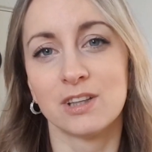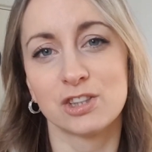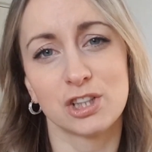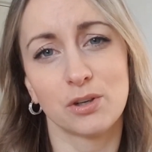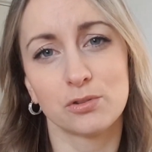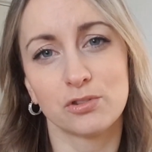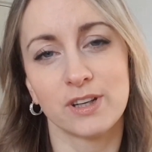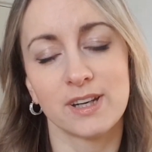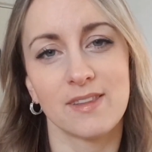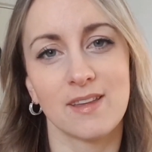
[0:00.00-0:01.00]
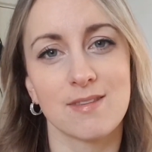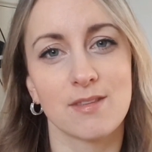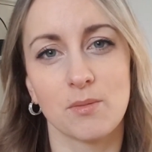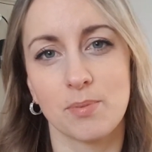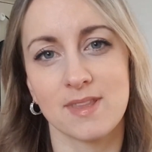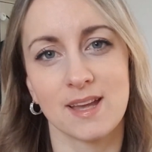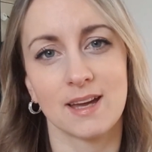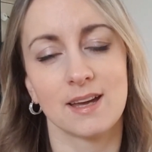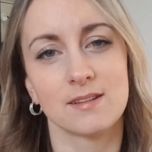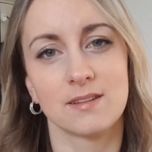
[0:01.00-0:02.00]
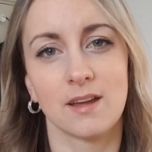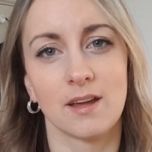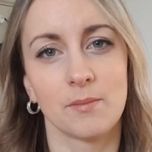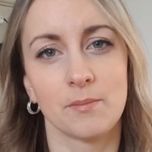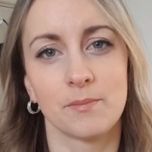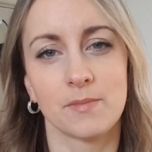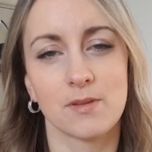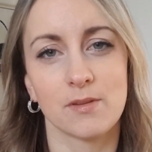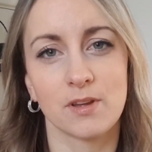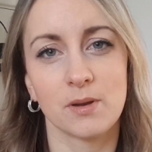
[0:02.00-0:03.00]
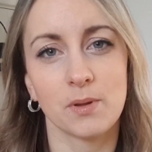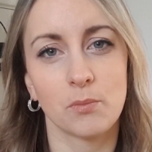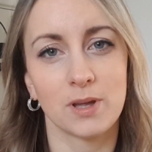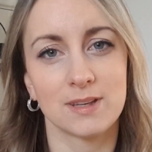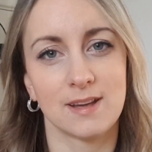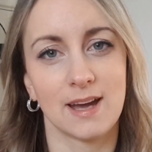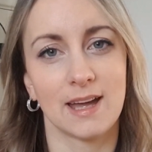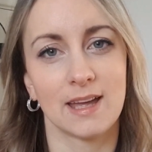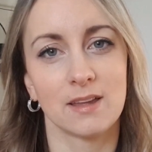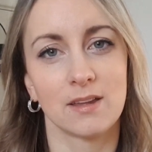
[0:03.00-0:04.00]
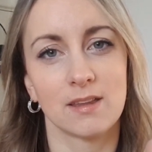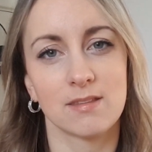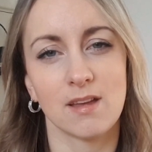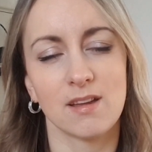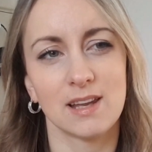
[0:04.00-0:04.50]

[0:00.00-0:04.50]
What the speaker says: children, and that's super sad. So it's going to be a weird day. It